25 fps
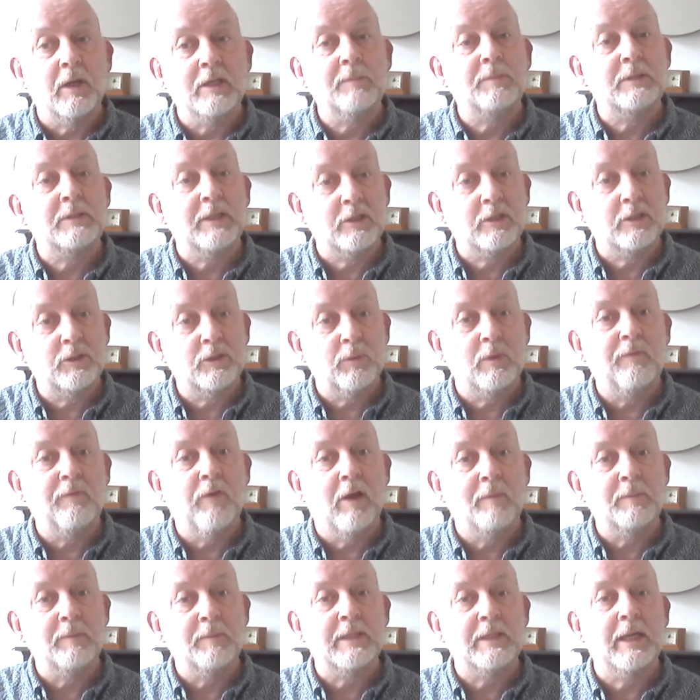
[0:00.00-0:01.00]
19% to
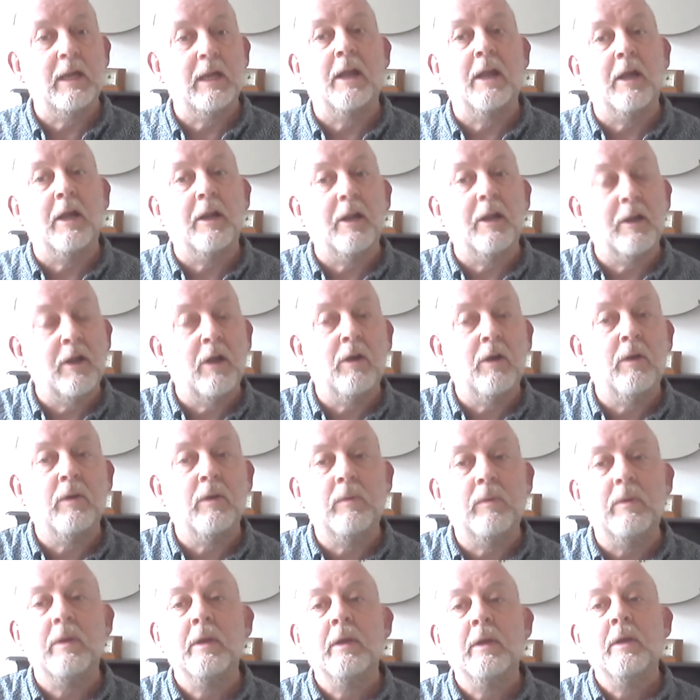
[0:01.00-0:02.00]
25%. And I
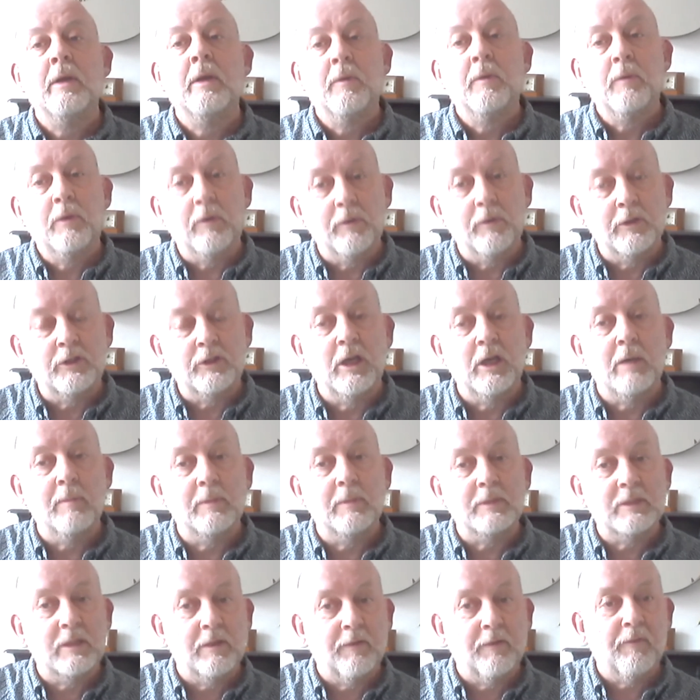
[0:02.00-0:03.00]
know you've got the
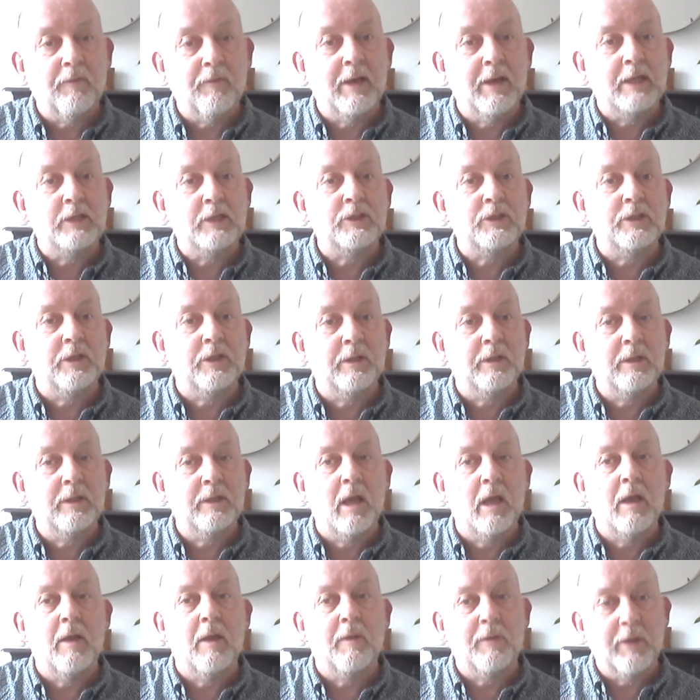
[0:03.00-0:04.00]
Germans and the French, and
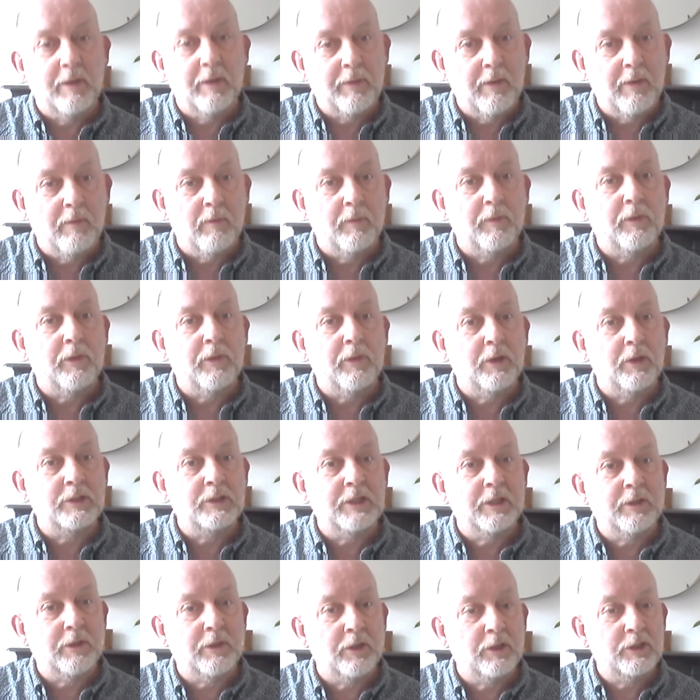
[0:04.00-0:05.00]
they're on
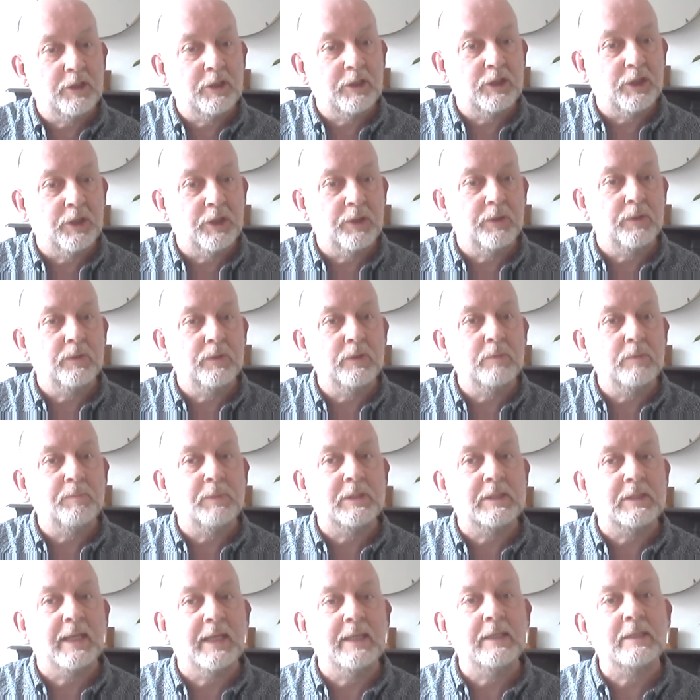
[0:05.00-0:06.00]

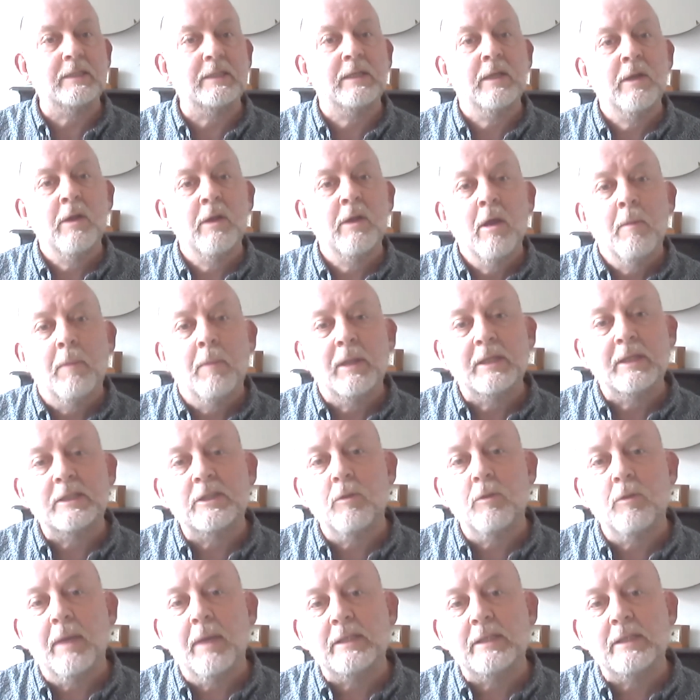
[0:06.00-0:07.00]
32%, but it
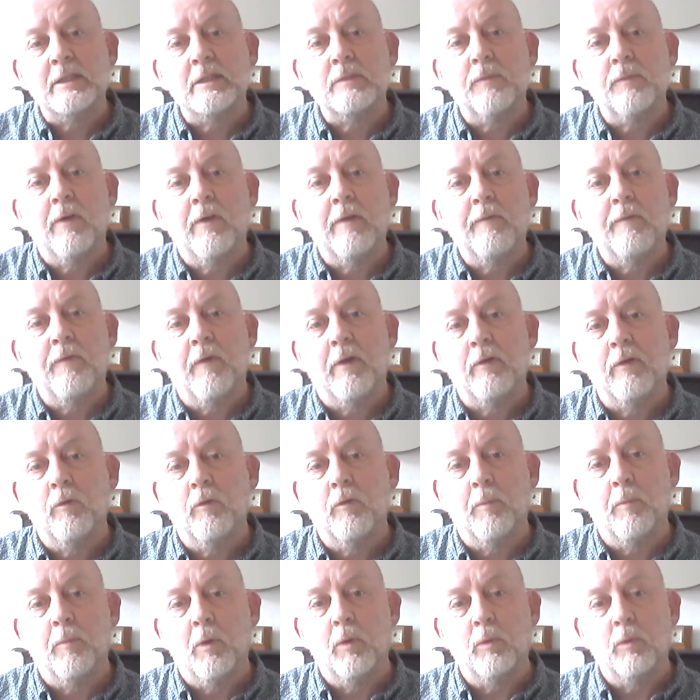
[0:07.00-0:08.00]
still makes us very
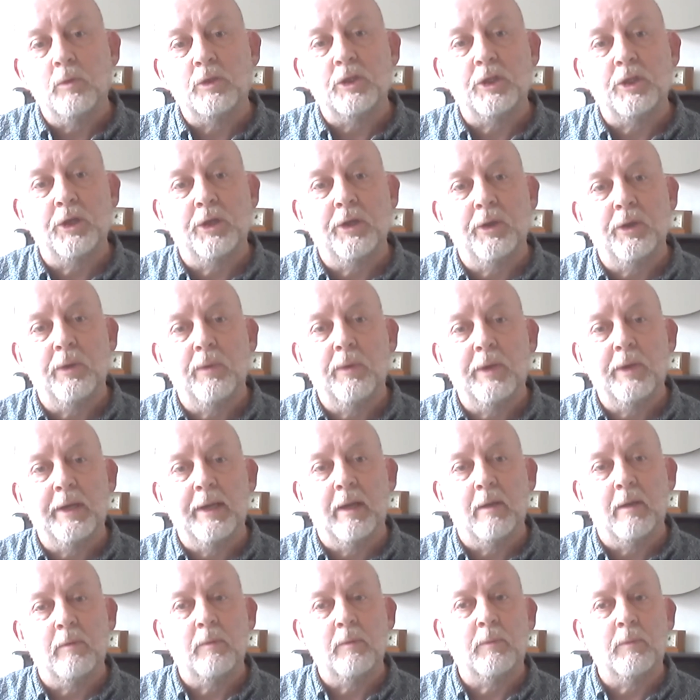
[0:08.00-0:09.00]
vulnerable
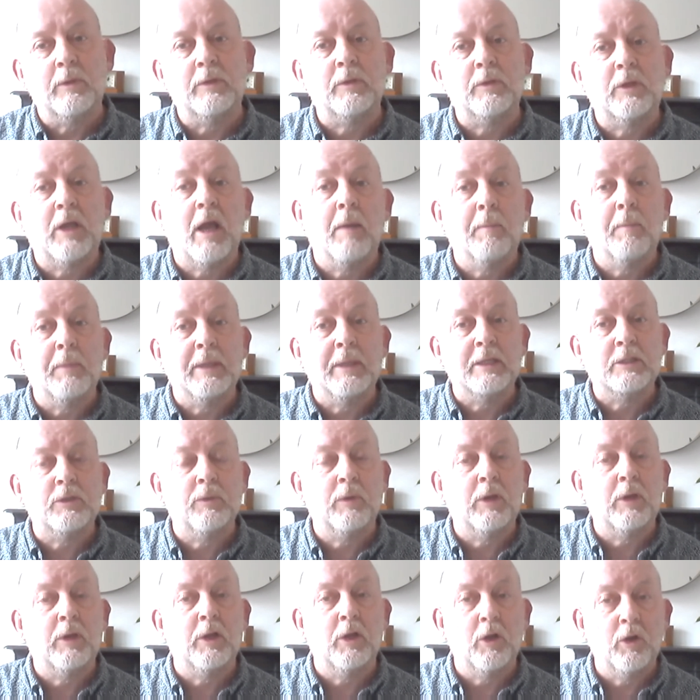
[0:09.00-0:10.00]
to companies
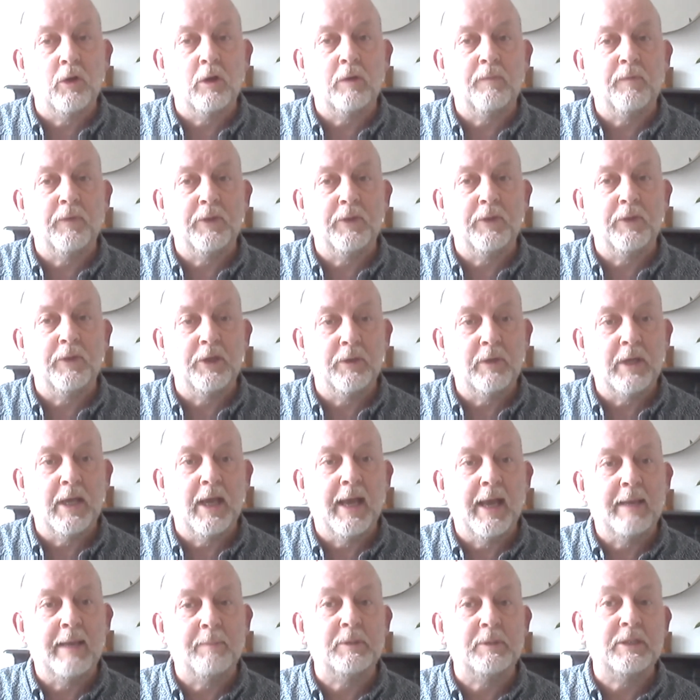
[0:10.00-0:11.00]
who are going to look for the
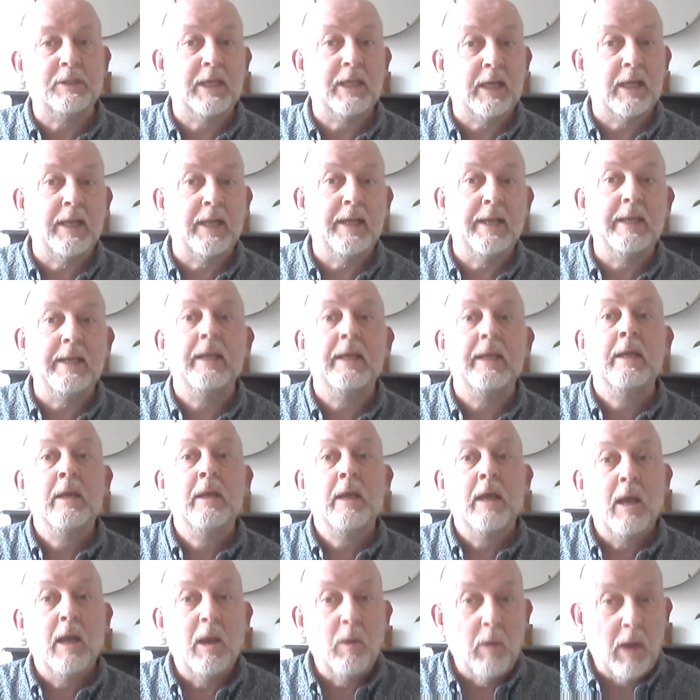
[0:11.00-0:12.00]
UK, particularly
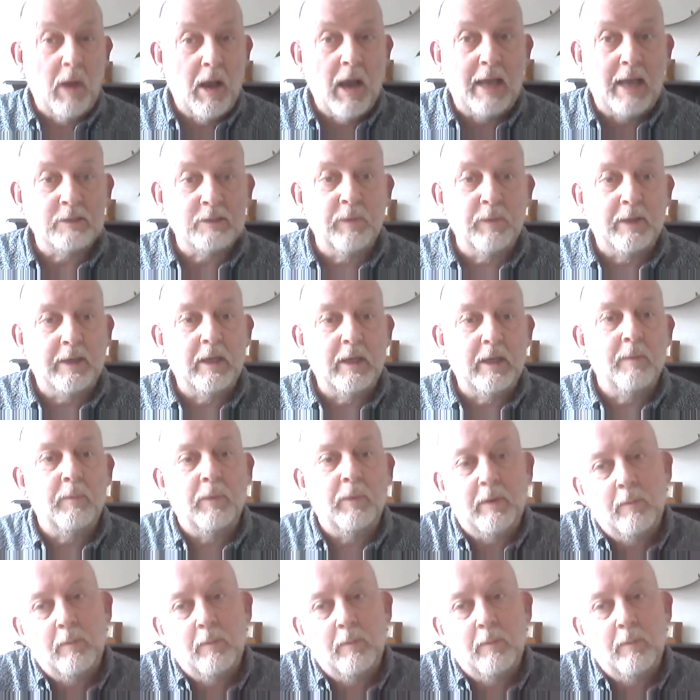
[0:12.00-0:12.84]
as we've